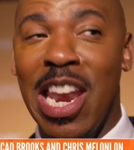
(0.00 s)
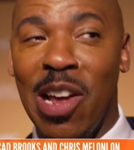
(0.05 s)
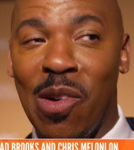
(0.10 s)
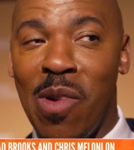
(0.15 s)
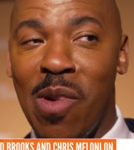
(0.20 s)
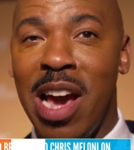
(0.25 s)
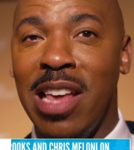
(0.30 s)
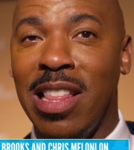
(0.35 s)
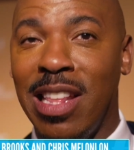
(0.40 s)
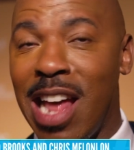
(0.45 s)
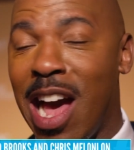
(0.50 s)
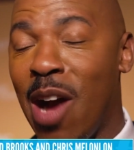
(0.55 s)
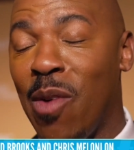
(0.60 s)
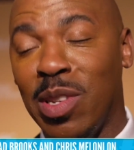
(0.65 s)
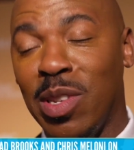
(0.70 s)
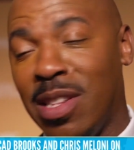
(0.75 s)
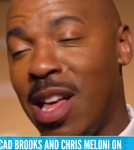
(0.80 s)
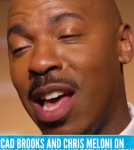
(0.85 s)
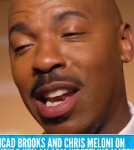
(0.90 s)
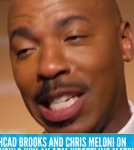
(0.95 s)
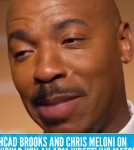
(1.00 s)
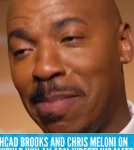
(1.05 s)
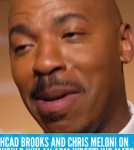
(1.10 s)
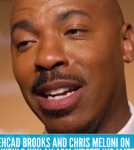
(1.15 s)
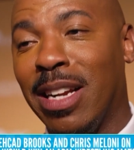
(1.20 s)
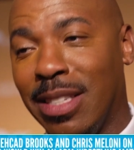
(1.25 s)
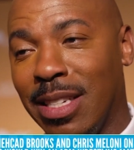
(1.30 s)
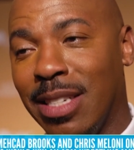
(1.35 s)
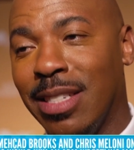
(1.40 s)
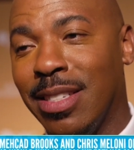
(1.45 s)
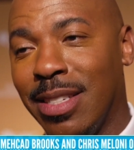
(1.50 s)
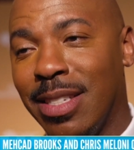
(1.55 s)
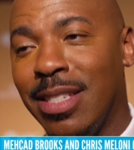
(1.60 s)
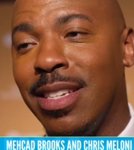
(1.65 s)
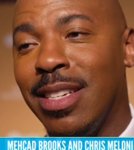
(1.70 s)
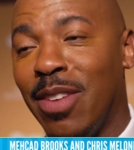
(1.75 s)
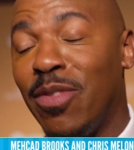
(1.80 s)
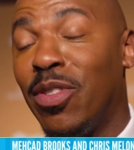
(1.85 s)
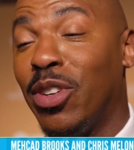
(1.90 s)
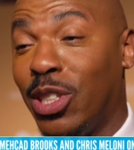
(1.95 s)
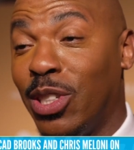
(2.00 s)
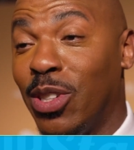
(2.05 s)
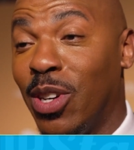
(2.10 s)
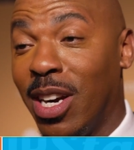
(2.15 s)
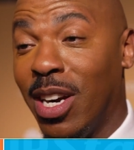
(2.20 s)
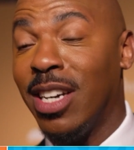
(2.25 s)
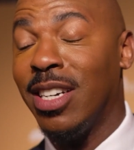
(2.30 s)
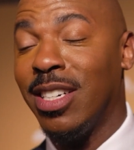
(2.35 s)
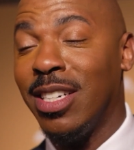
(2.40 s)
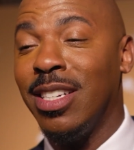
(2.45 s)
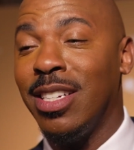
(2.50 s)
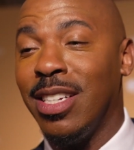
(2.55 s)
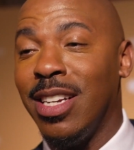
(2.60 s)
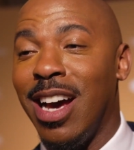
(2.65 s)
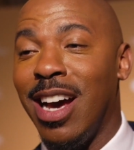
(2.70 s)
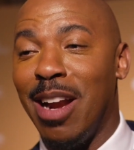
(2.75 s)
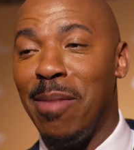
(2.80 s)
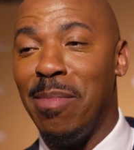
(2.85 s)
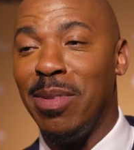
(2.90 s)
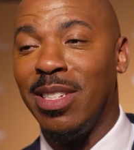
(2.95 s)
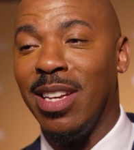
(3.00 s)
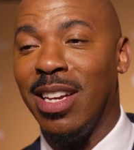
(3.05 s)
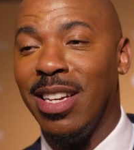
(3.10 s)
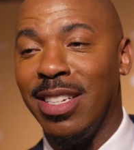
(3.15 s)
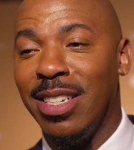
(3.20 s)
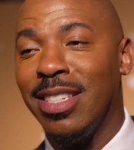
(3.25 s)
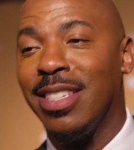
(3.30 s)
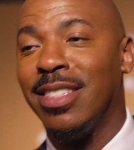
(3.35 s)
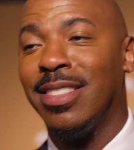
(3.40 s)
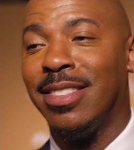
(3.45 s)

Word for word: in a way that I was not expecting, for sure, hundred percent.